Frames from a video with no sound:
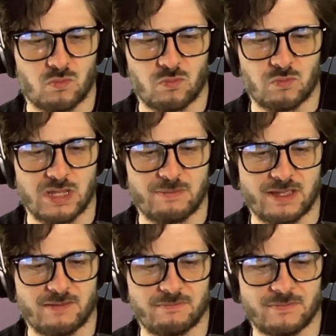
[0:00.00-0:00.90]

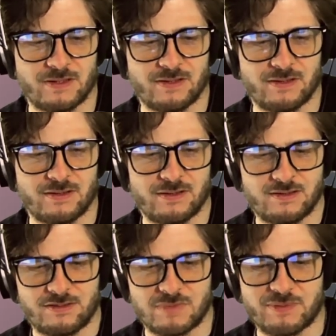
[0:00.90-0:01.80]
Maybe
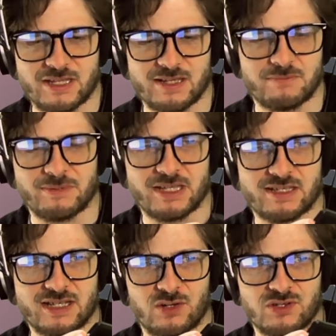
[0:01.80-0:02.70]
that
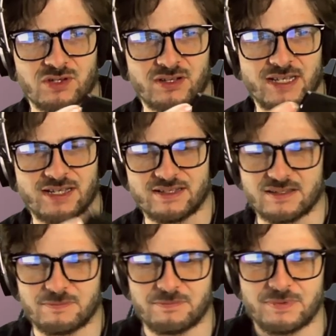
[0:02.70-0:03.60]
diode's not
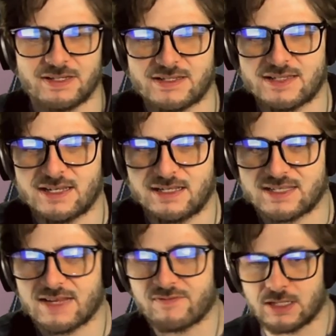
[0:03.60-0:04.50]
connected, but
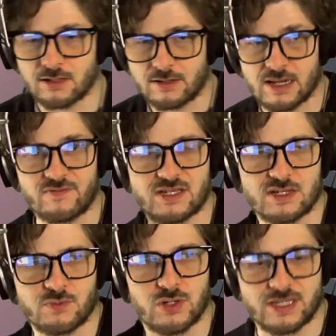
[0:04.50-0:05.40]
it's definitely RF because
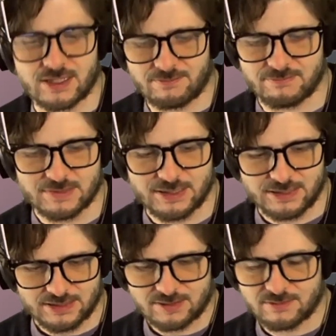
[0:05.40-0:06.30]
it's working,
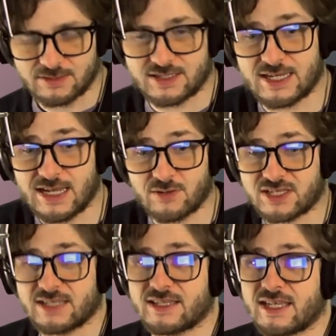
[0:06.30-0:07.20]
as I say,
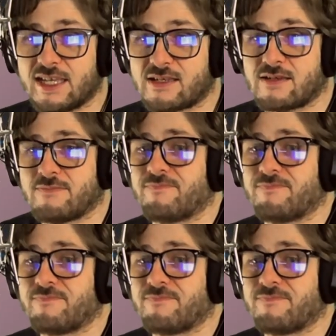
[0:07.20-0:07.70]
outside the case.